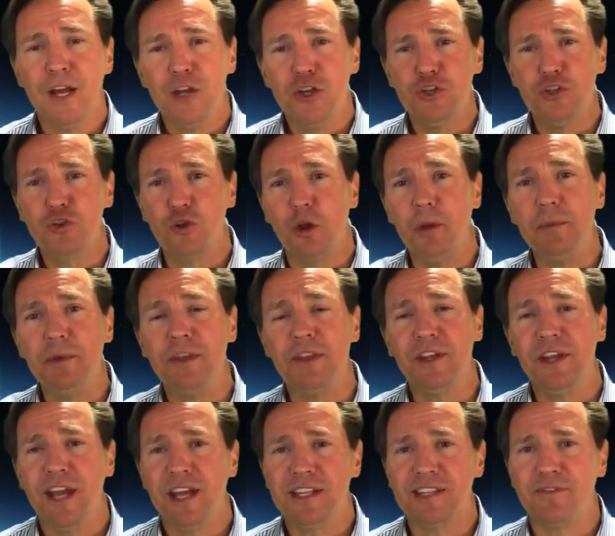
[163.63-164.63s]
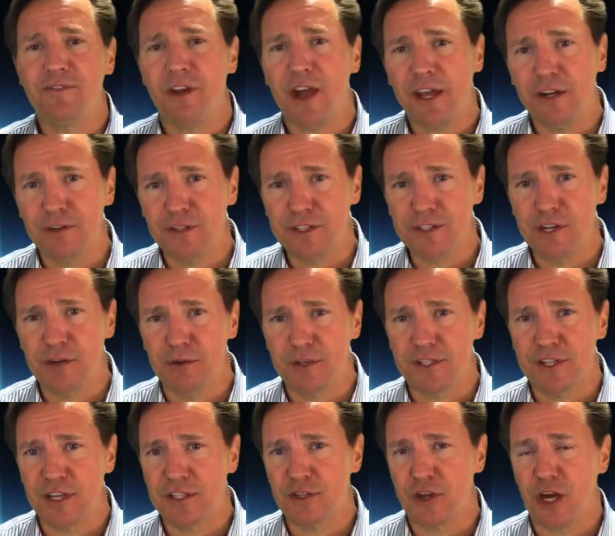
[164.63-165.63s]
Join me in the next final
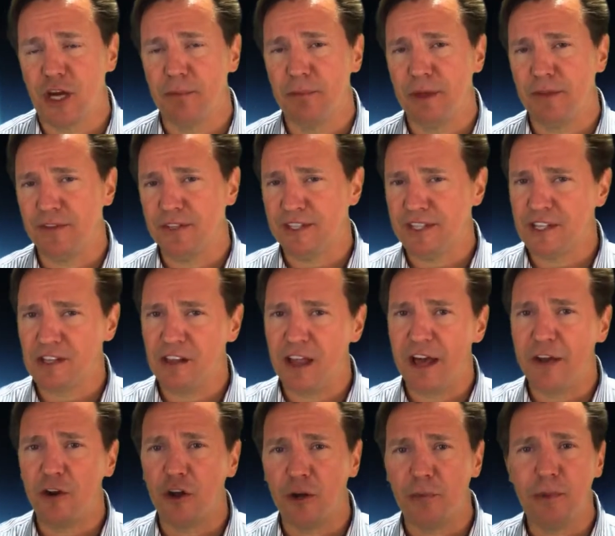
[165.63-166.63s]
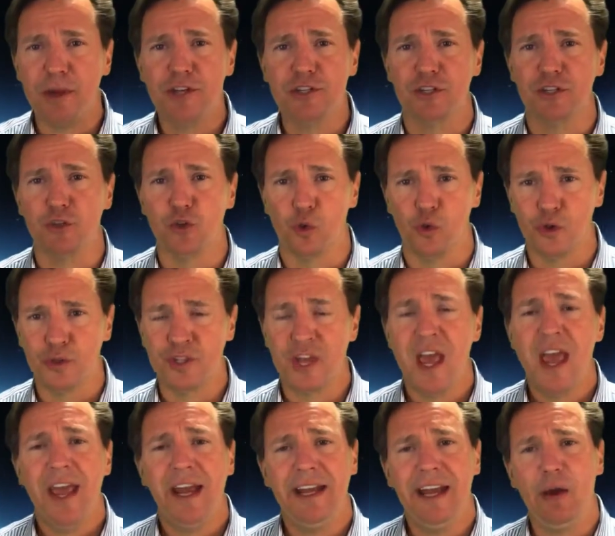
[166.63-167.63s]
series as I talk about these cloud automation tools
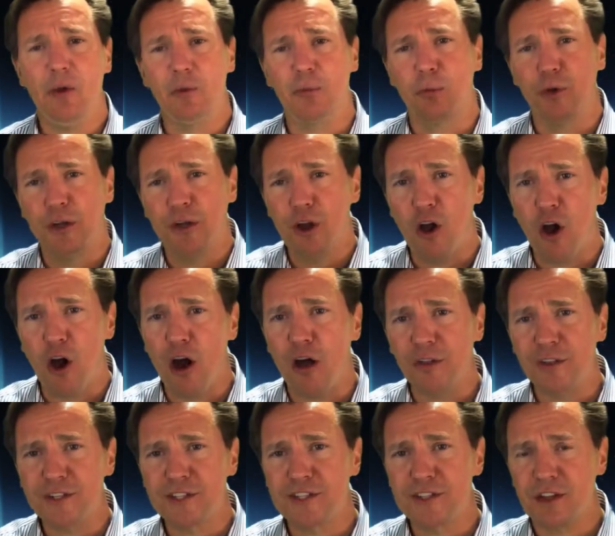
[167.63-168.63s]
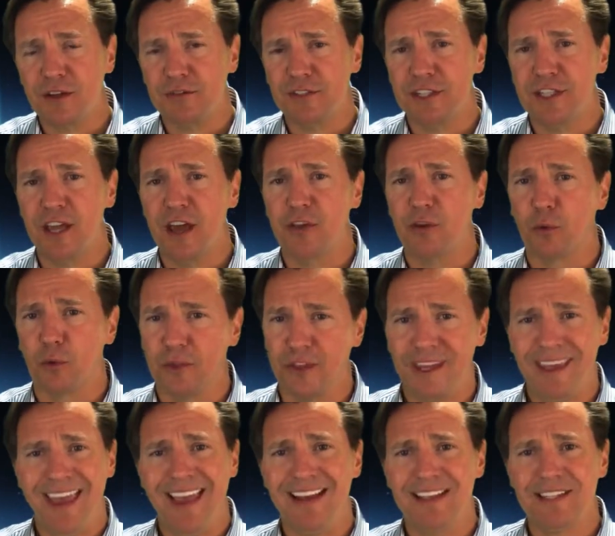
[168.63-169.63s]
and how we bring all this stuff together with a
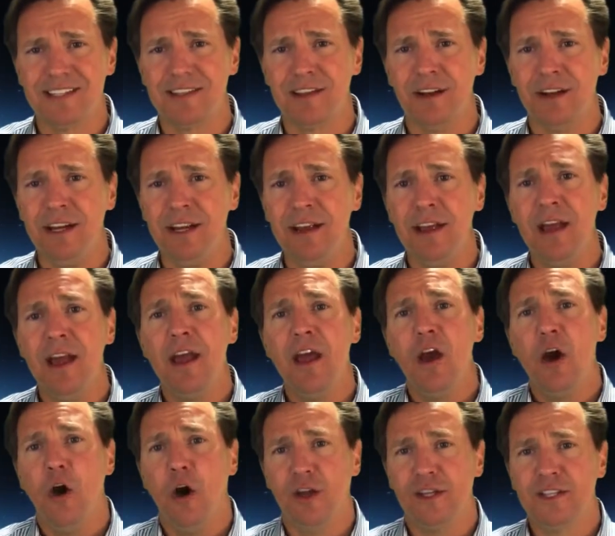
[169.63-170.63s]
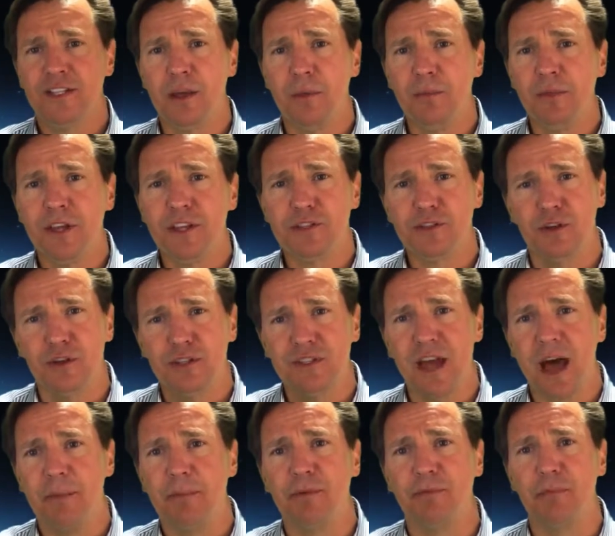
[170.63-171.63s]
case study on some things that are
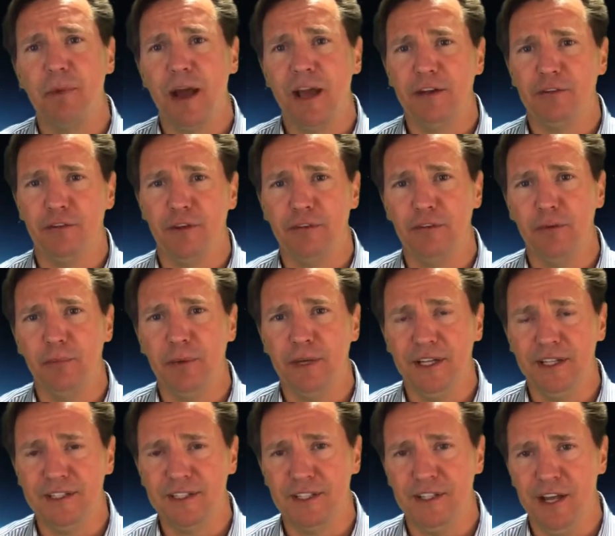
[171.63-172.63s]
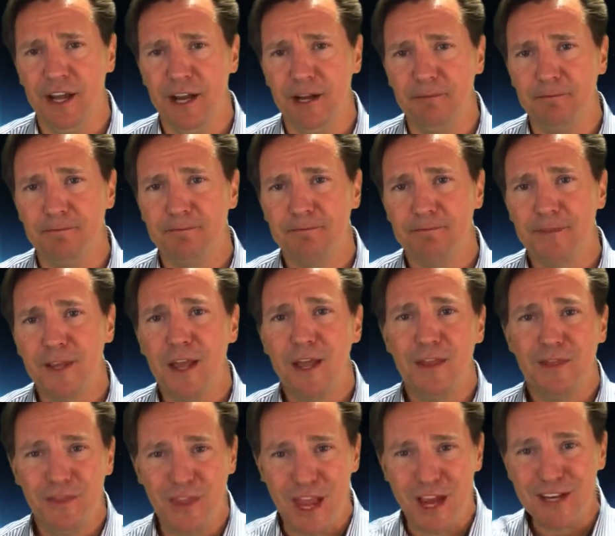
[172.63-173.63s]
top of mind for everybody today.
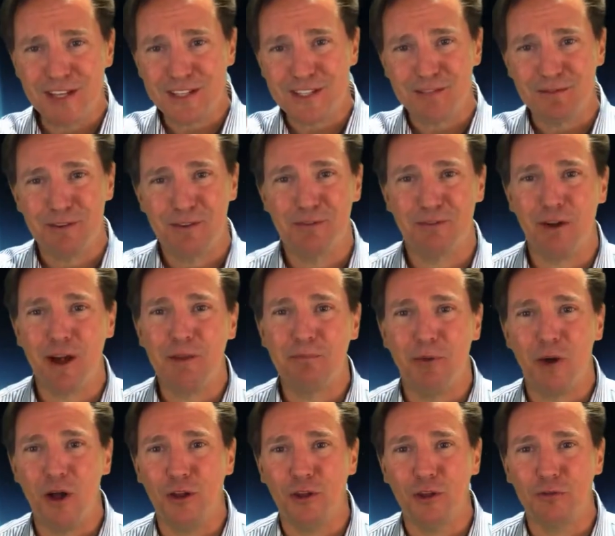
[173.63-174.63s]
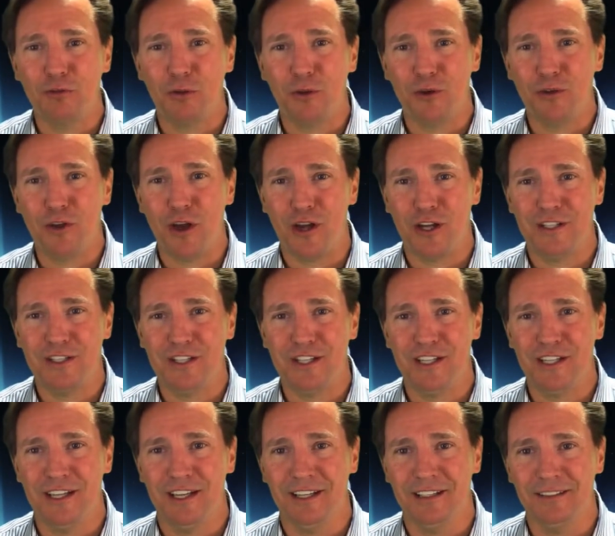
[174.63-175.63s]
Thanks, Frank Ball. Look forward to talking to you
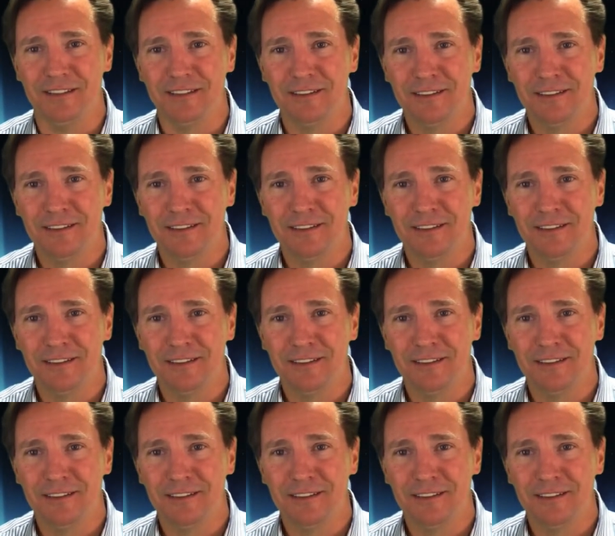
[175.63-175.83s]
again.